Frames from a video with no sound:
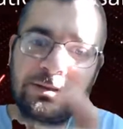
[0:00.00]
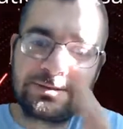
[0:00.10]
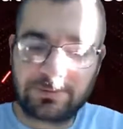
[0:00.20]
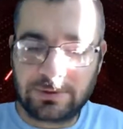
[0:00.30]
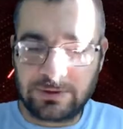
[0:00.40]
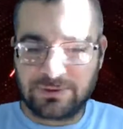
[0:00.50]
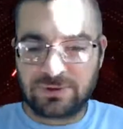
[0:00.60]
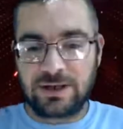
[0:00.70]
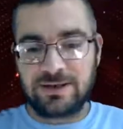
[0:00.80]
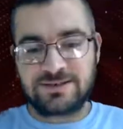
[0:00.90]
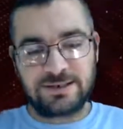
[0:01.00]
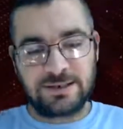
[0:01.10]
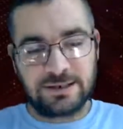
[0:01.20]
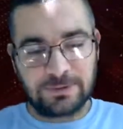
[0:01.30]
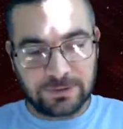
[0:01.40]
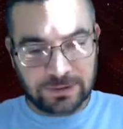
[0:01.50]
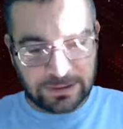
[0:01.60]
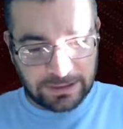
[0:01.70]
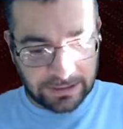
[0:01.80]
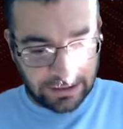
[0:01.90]
So we're going to try this thing out. We're going
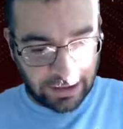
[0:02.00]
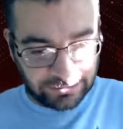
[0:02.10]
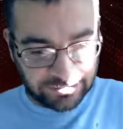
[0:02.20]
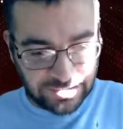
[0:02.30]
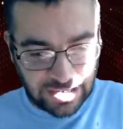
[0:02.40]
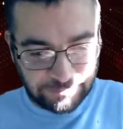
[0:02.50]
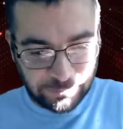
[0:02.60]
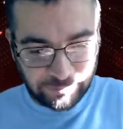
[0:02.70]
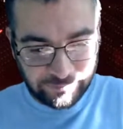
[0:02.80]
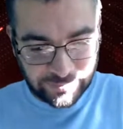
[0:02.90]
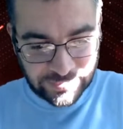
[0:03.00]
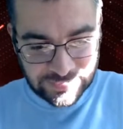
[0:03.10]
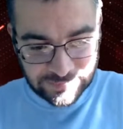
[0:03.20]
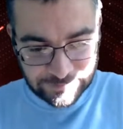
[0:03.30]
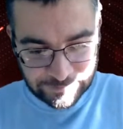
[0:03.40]
to cut the top off of this.